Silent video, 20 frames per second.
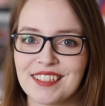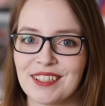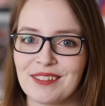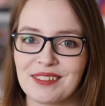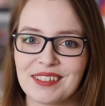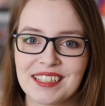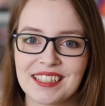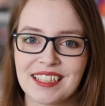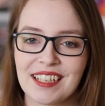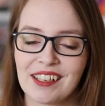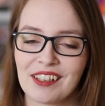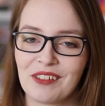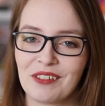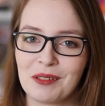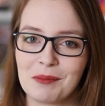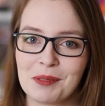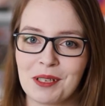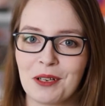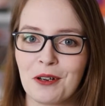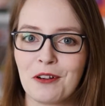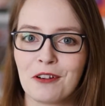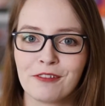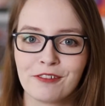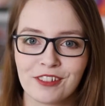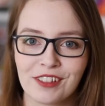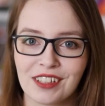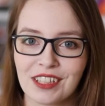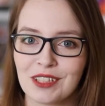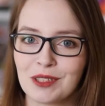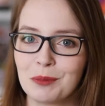so it's not going to be
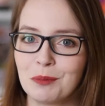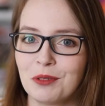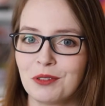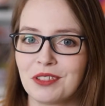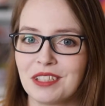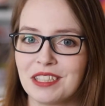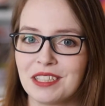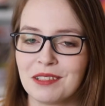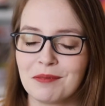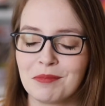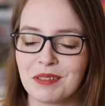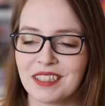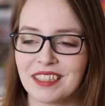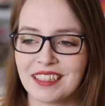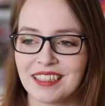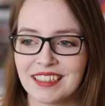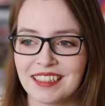overly spooky, but